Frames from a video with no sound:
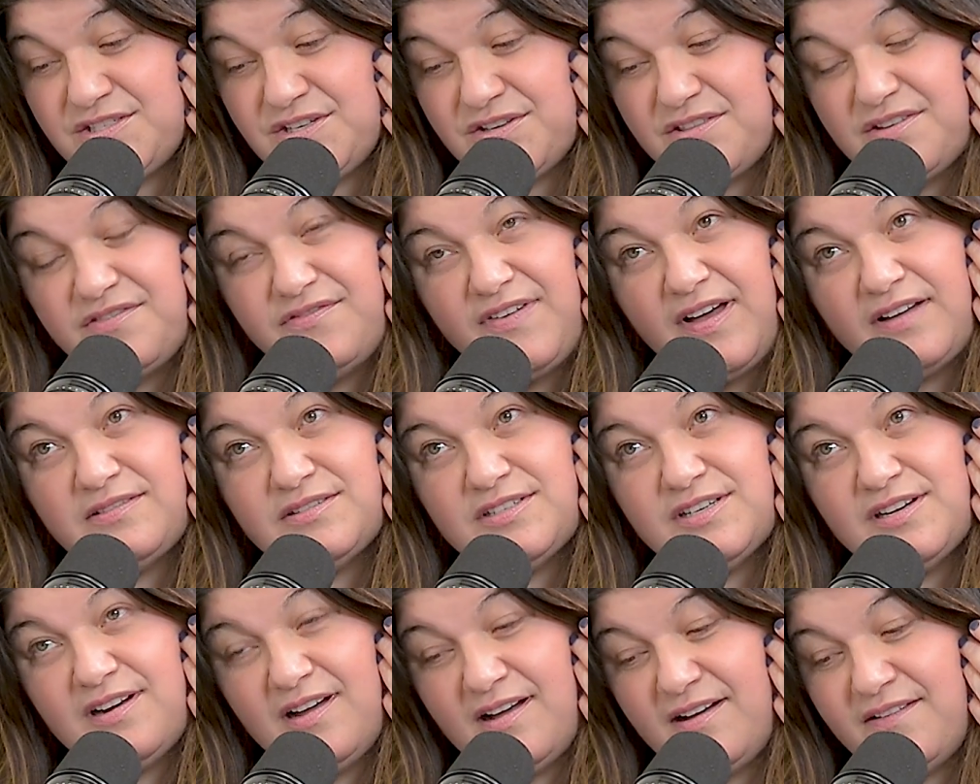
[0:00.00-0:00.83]
you're the
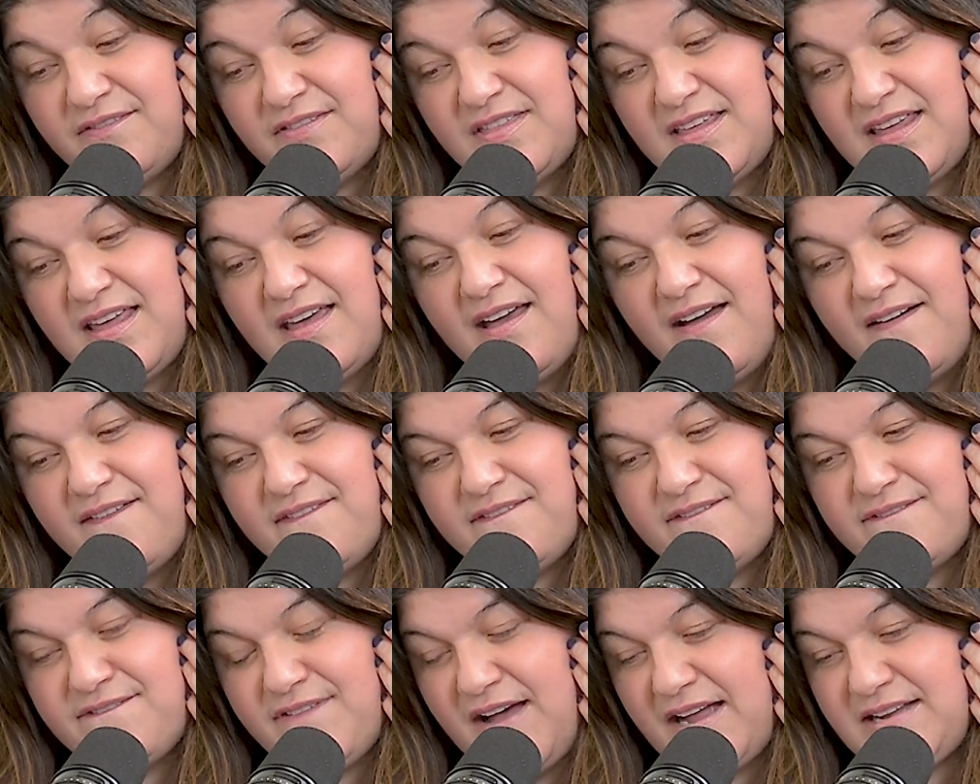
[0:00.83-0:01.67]
founder of the
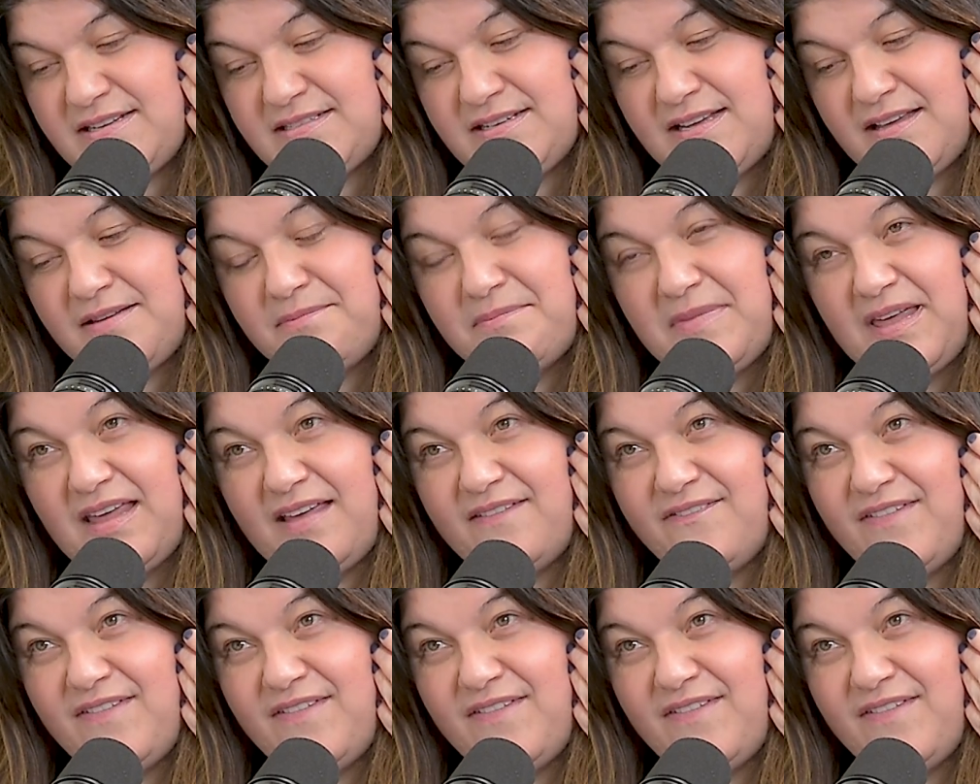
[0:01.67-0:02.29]
Finding Me